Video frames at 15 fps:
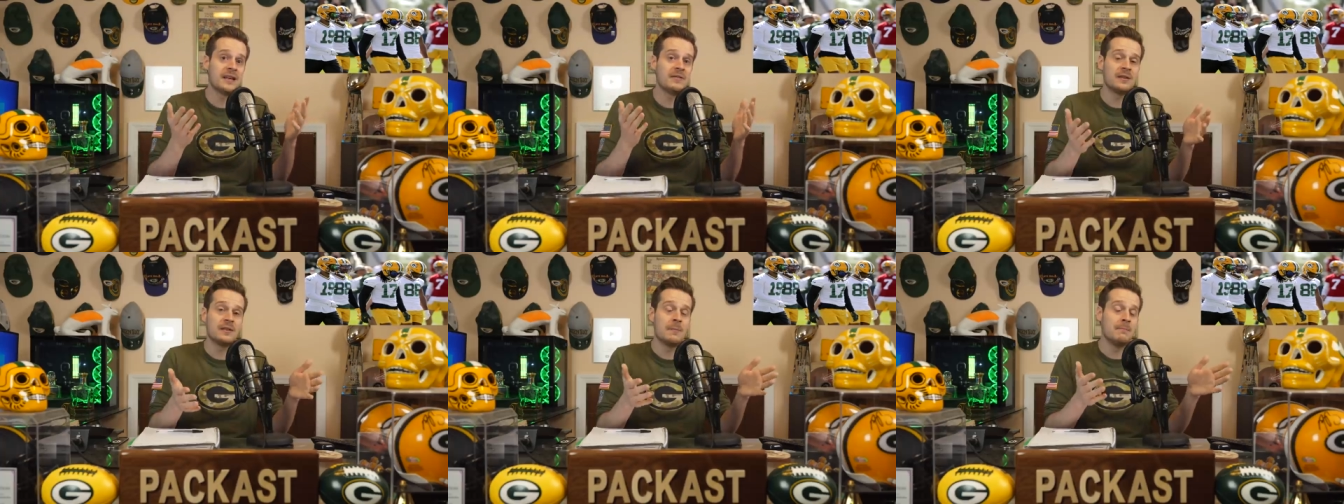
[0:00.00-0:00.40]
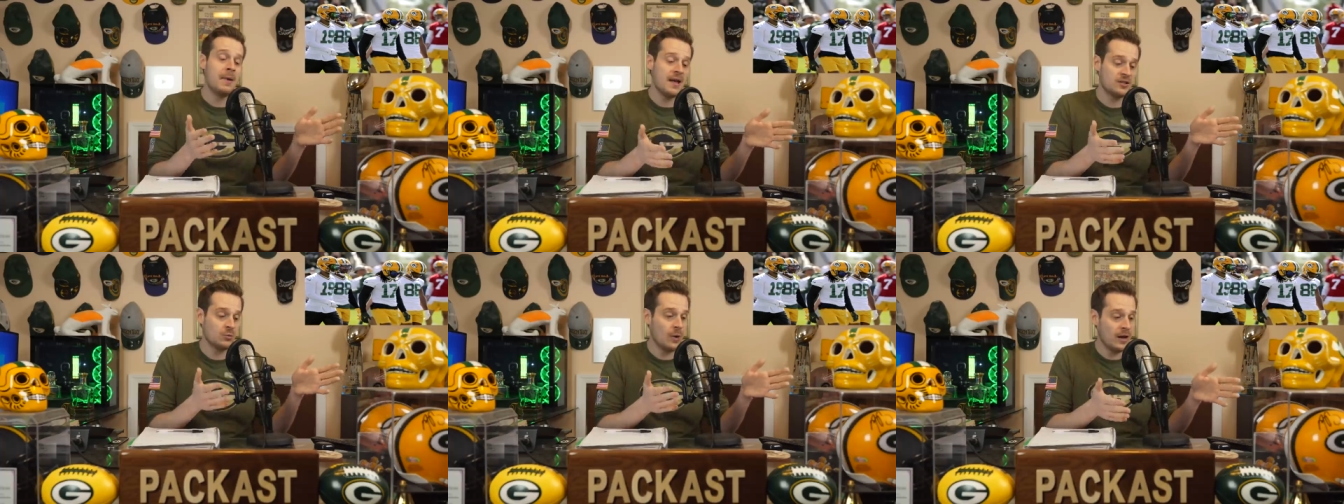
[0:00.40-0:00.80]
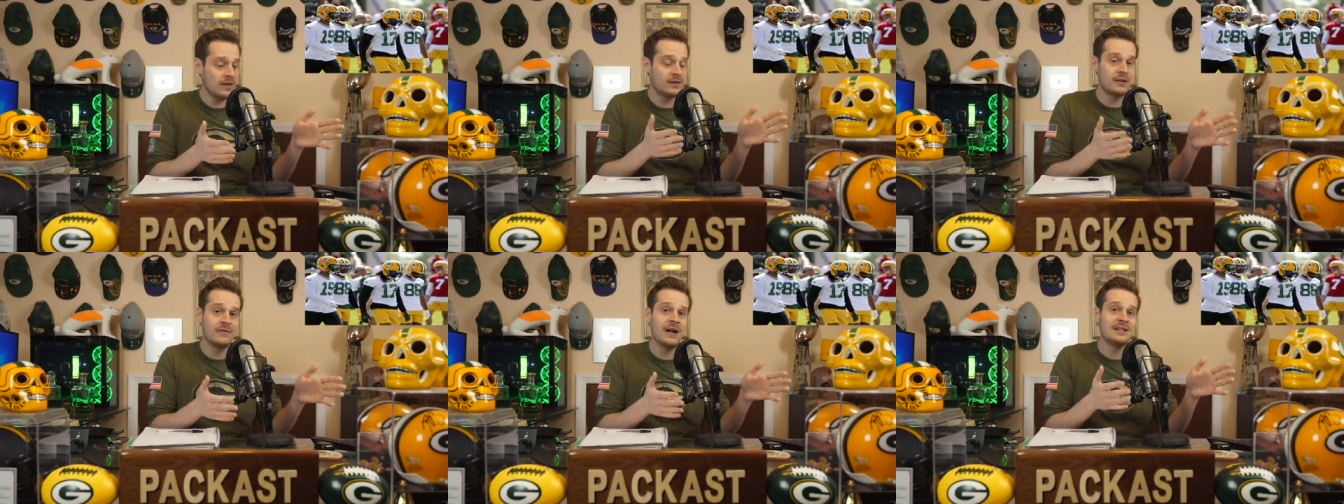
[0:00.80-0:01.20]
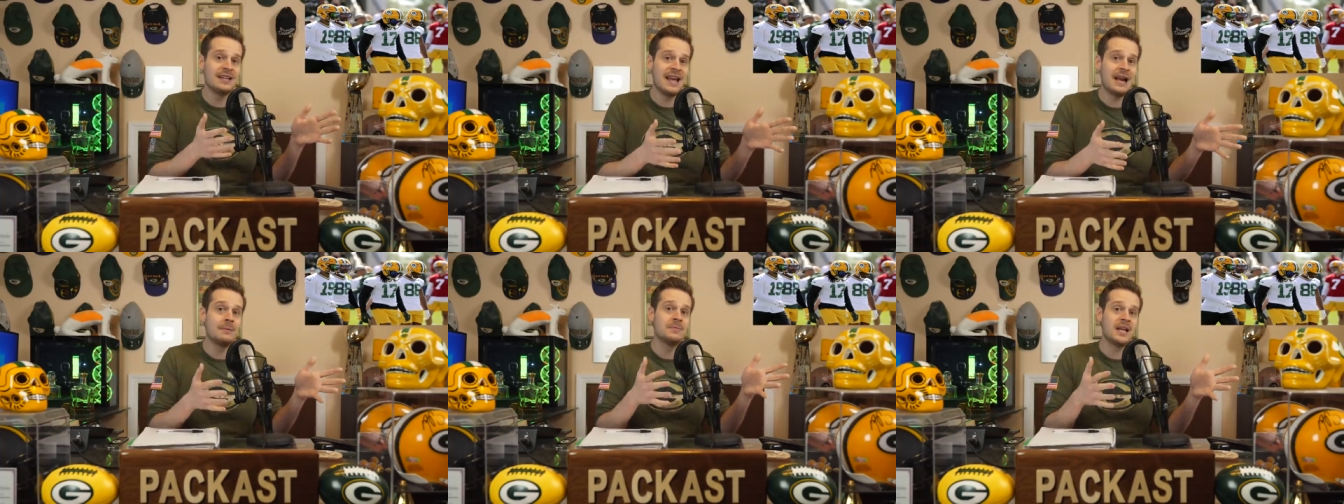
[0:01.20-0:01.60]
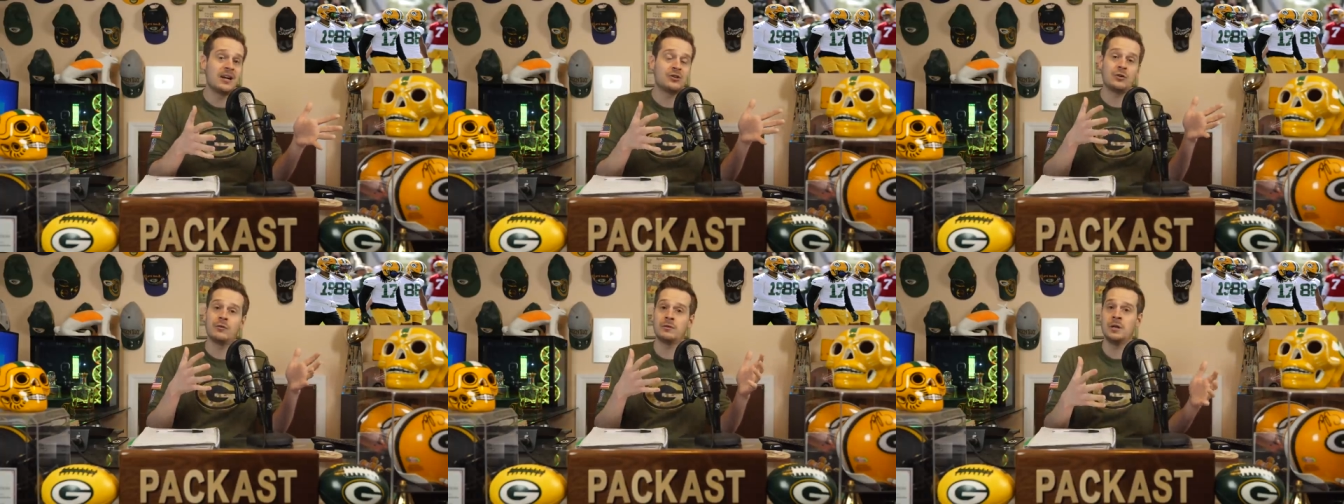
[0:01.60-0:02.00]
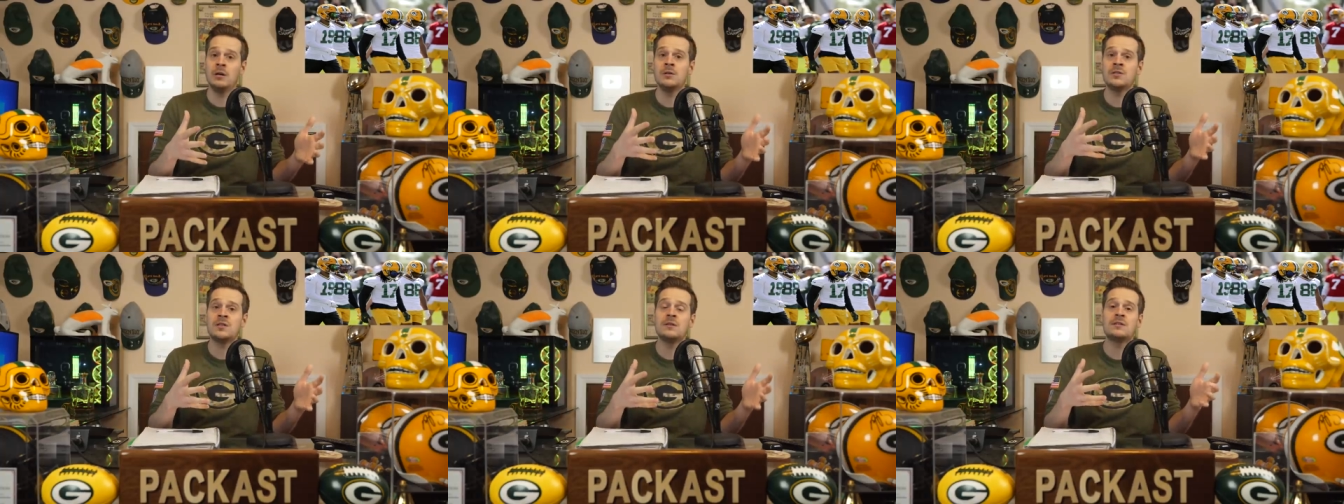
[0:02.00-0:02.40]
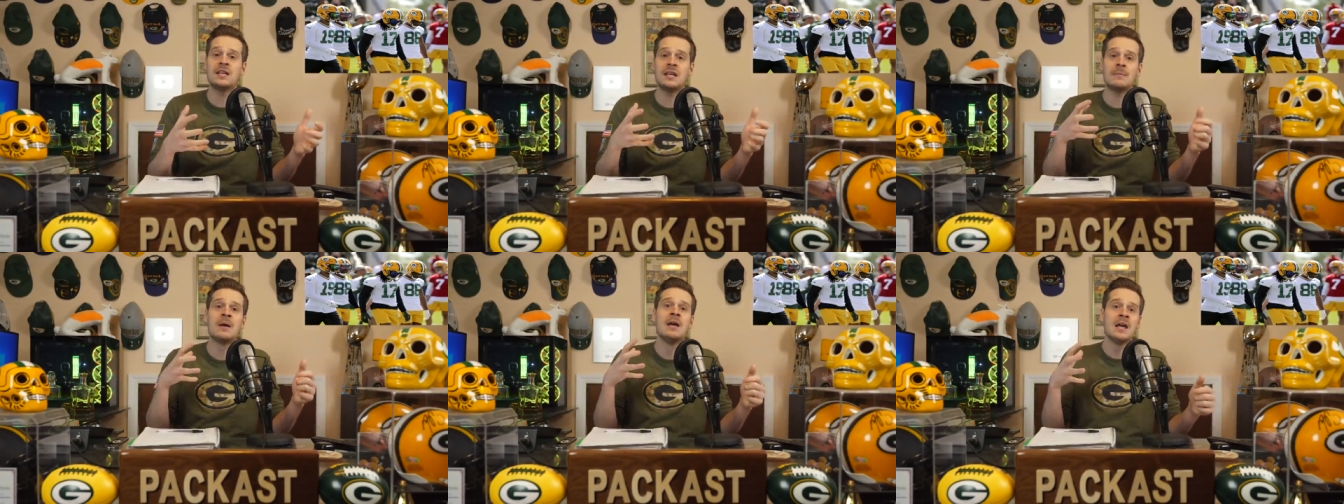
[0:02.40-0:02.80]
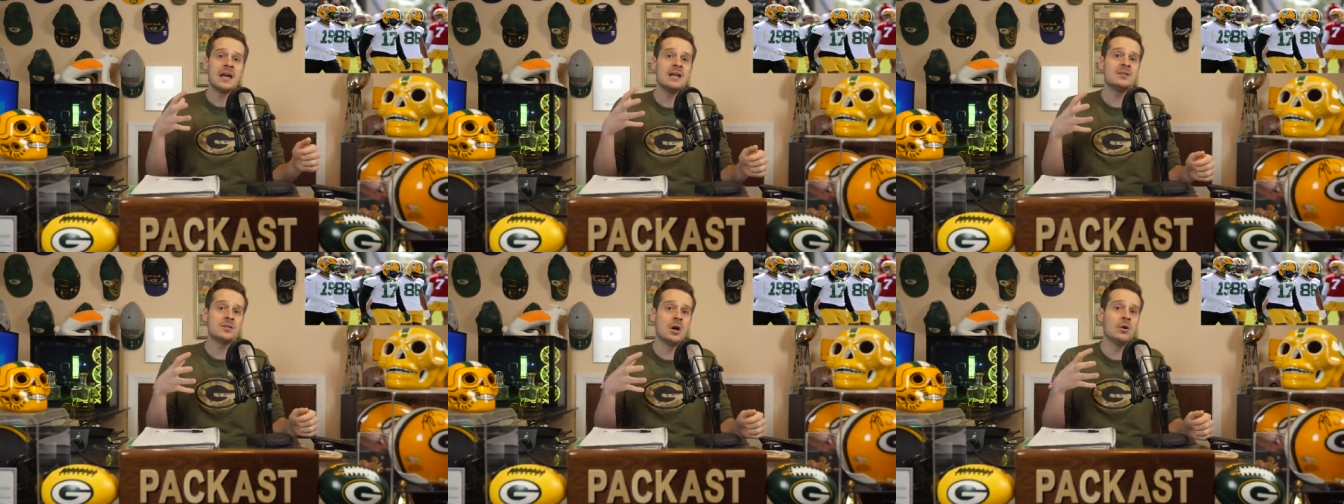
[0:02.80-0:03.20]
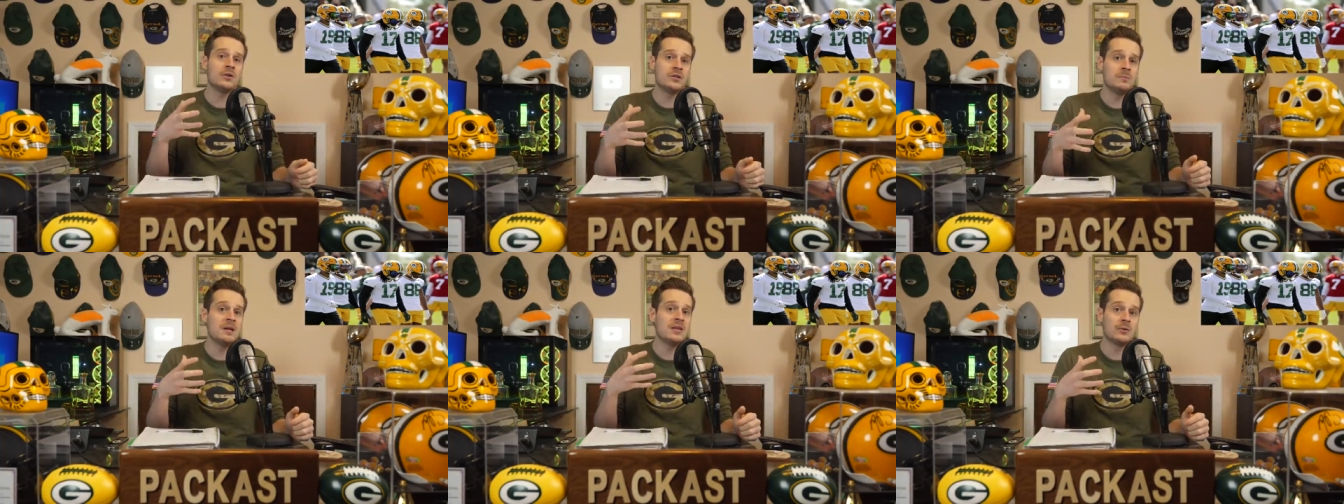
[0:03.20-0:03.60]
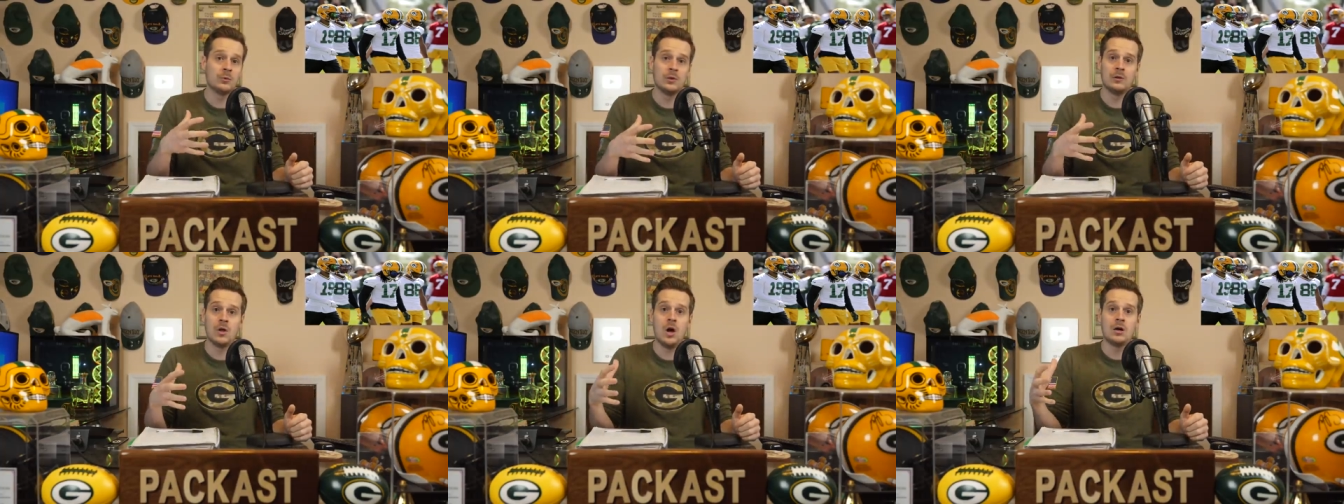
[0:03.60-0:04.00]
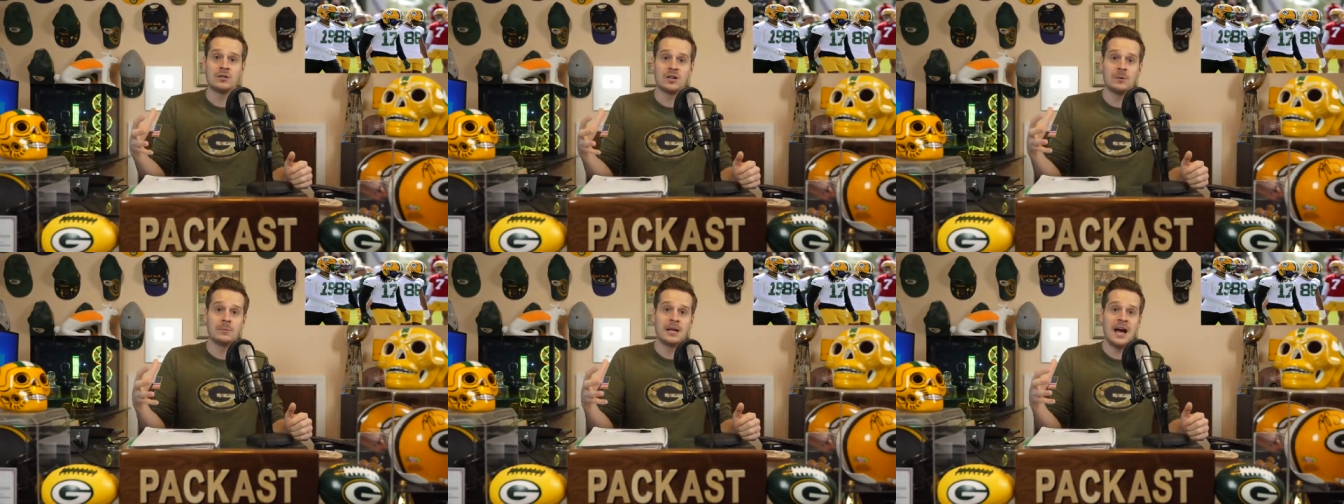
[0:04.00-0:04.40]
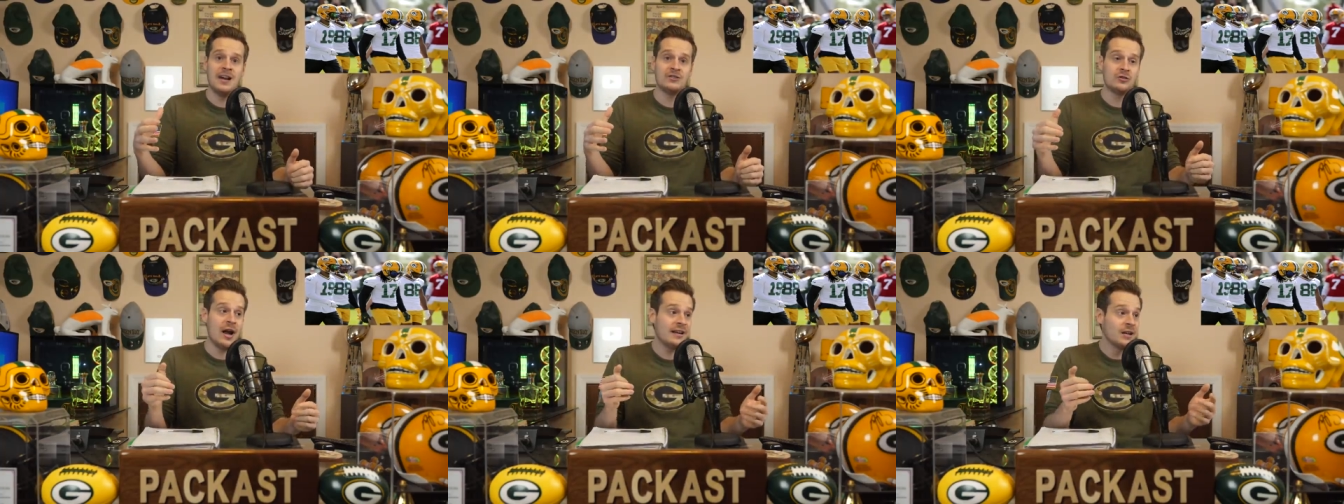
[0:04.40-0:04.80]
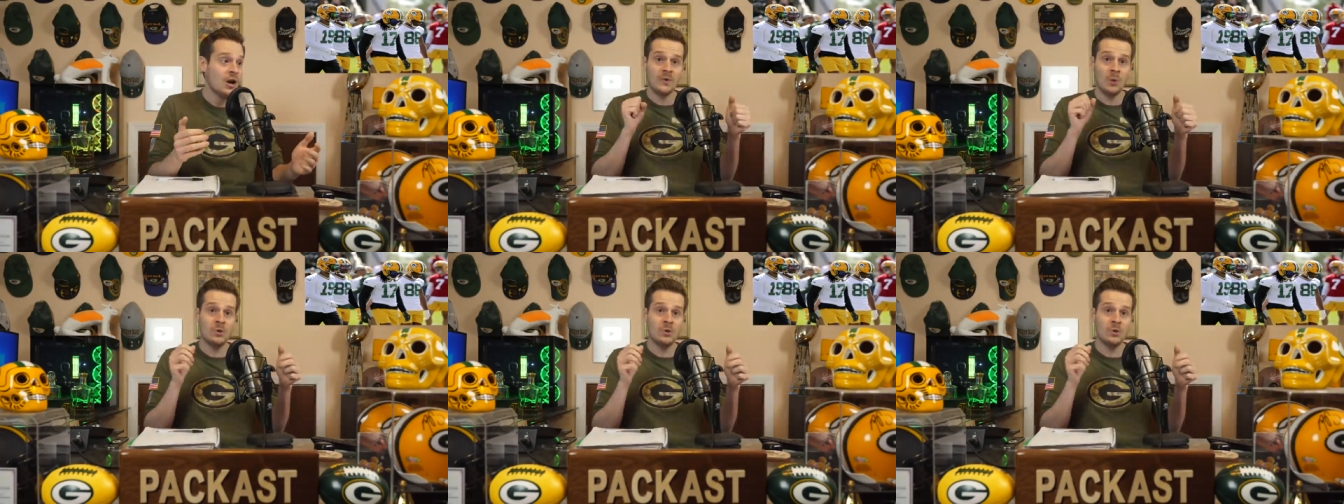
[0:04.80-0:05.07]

I think the best way that Davante Adams Adams actually returns to the team is going to be through a long-term contract,